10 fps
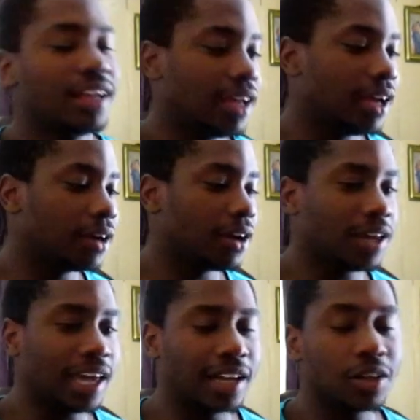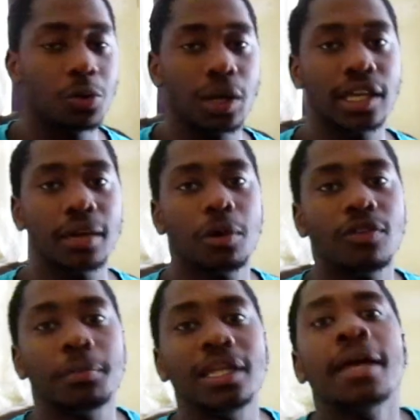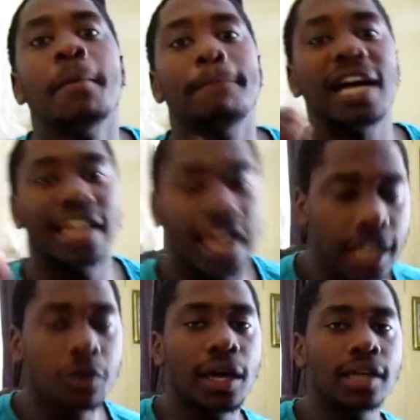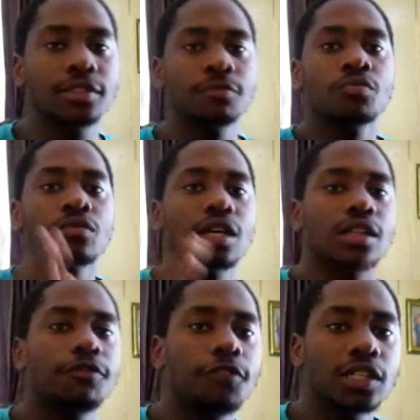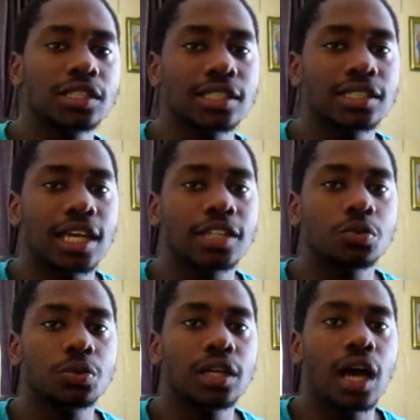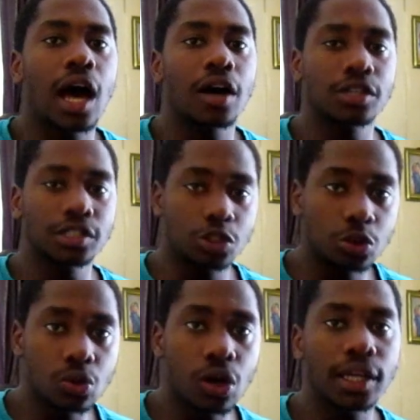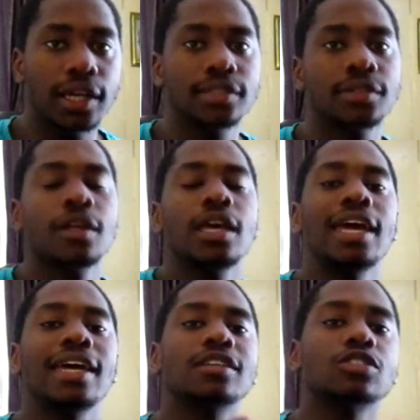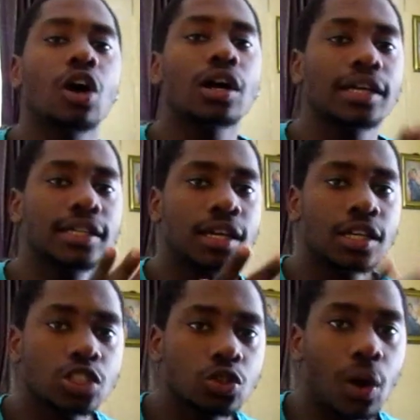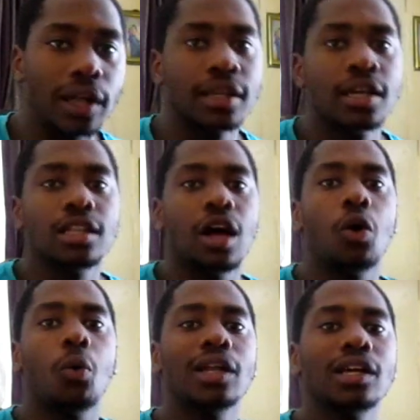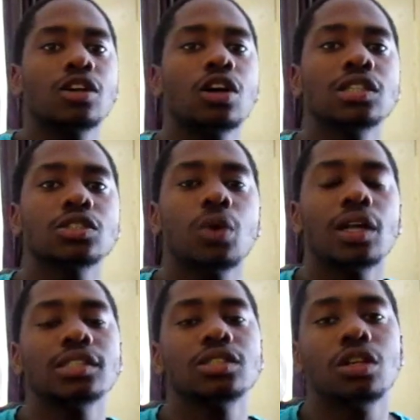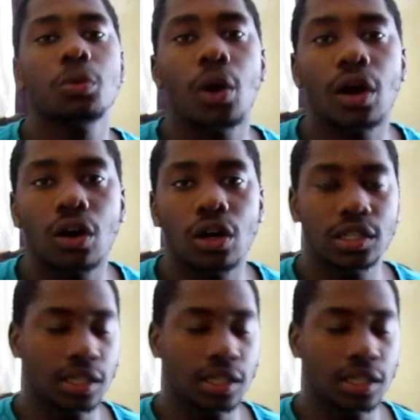Okay, I don't know what came over me. But anyways, the first exercise we are gonna do is a rocket squat. Now, what a rocket squat is gonna work on